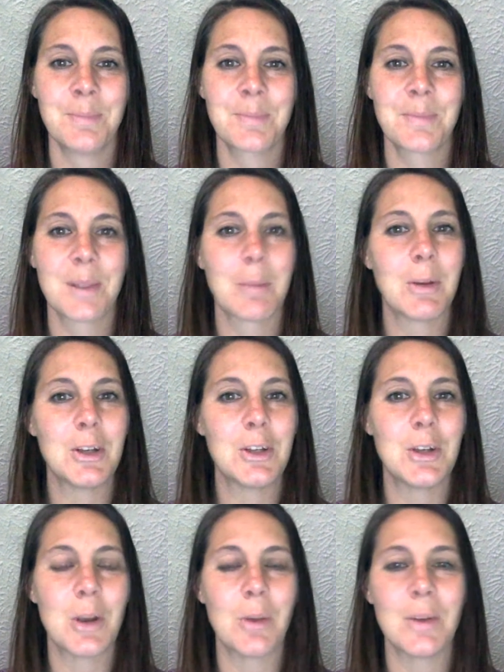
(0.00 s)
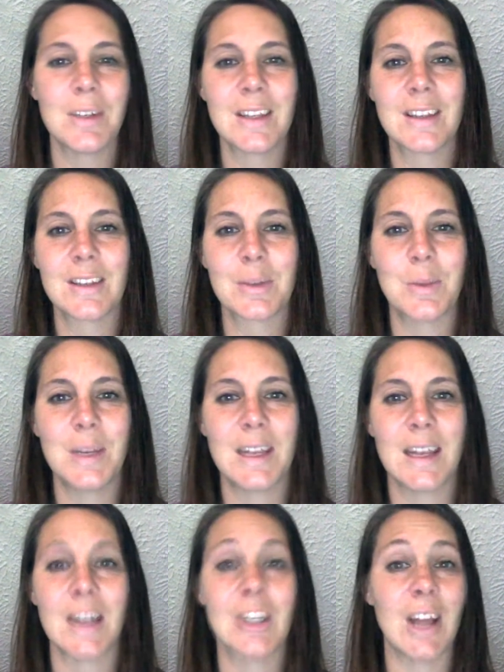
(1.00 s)
But as you go into this
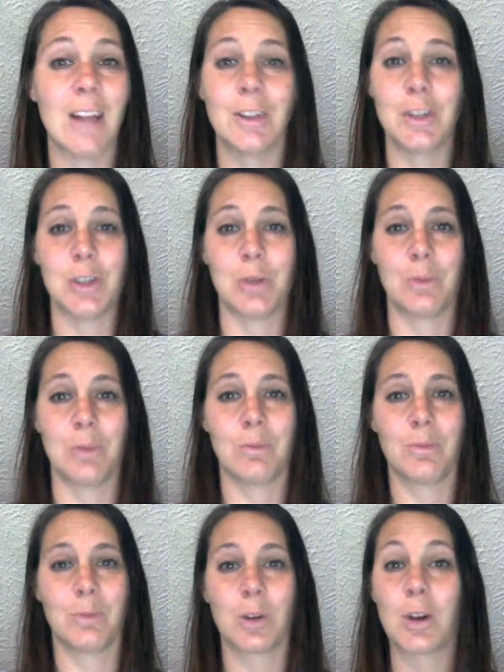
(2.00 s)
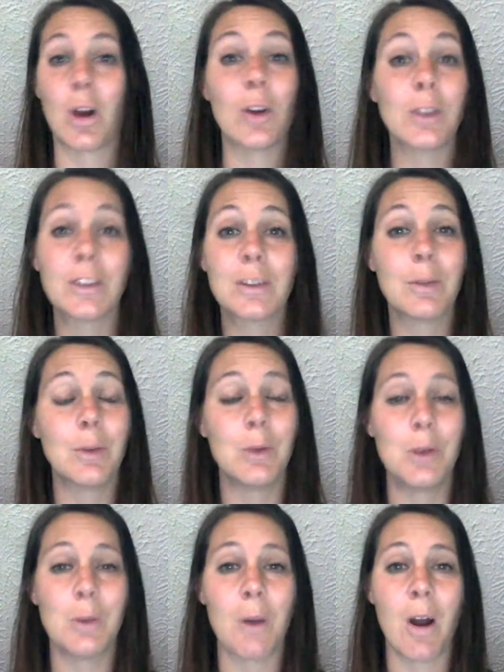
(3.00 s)
weekend, I challenge you, regardless of who
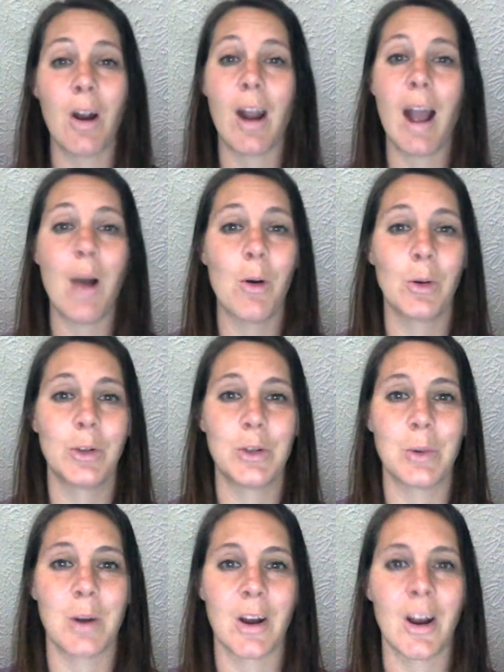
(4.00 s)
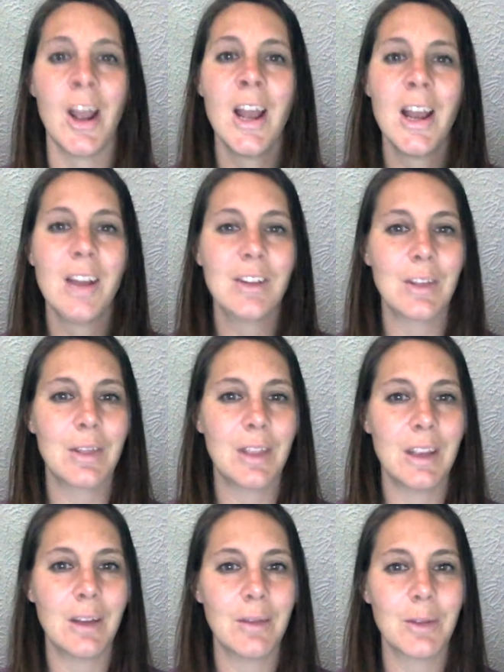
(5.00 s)
you are, how old you are, to
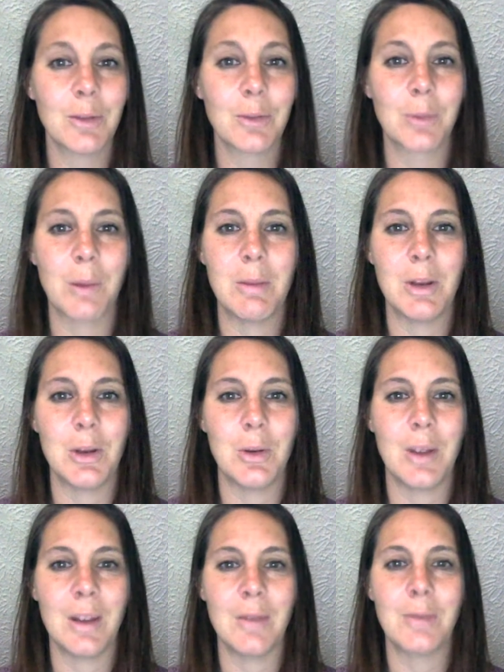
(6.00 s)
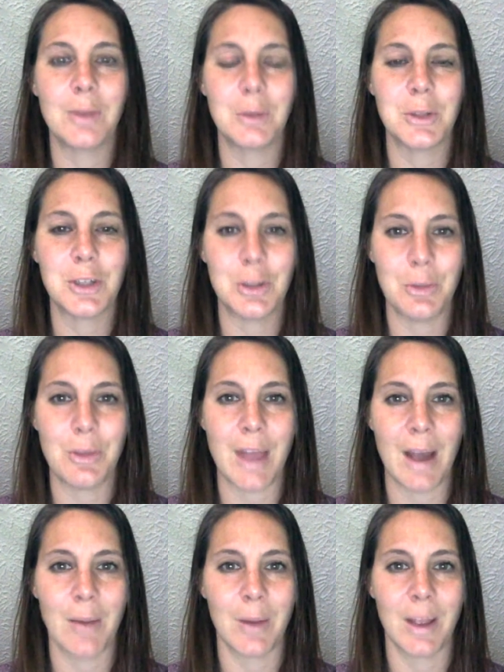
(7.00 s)
think of those women who influenced you
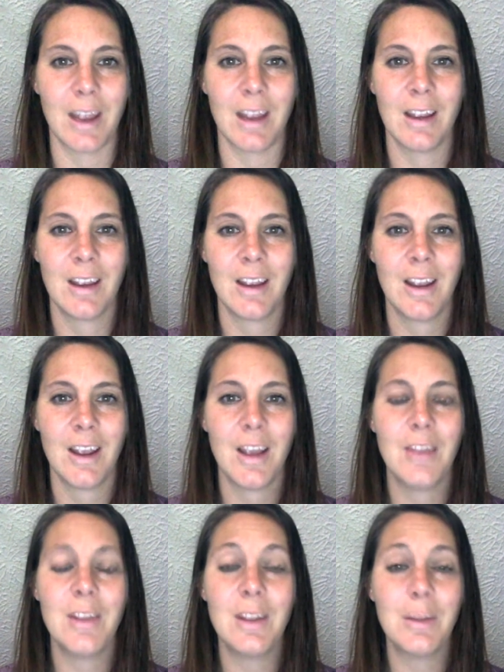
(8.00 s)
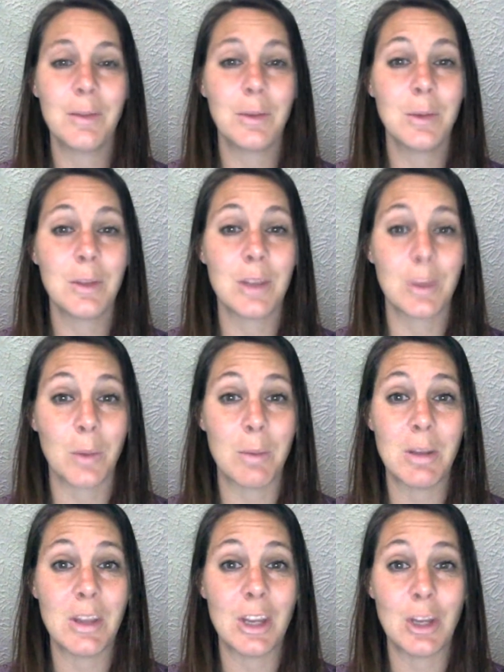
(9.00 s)
that way. The
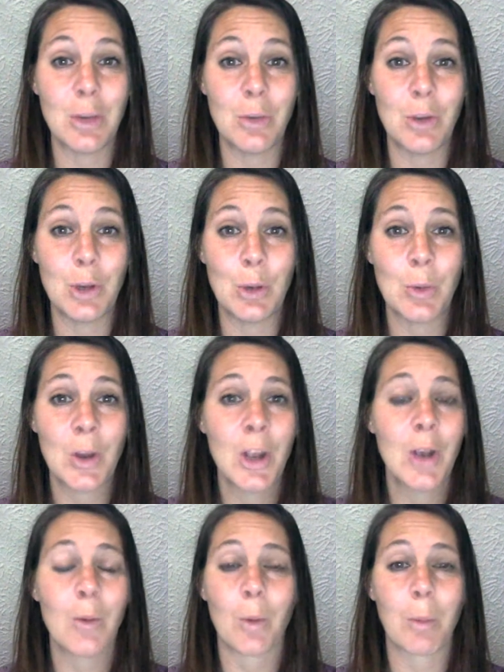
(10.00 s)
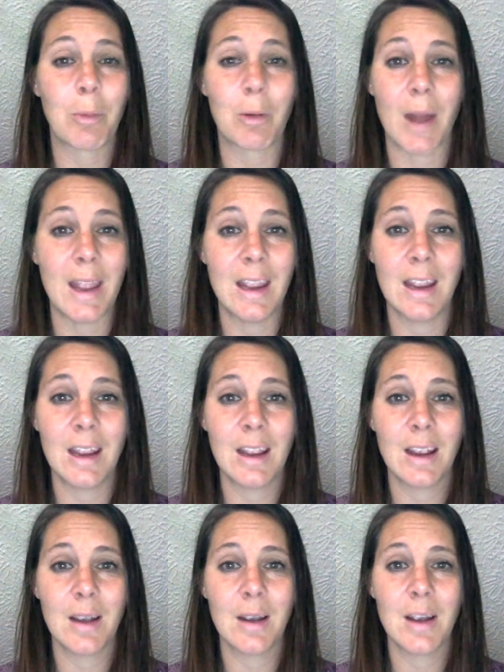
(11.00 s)
women that you knew were
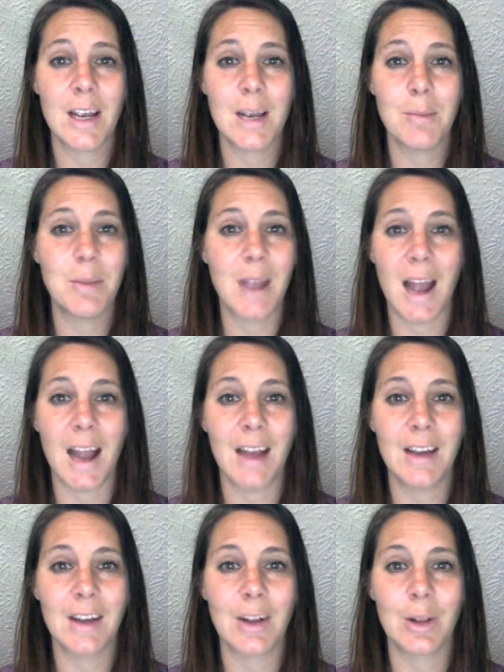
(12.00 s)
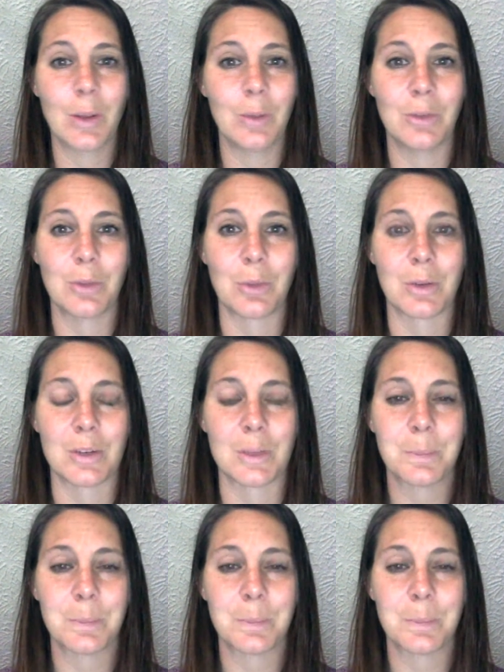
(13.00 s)
praying behind closed doors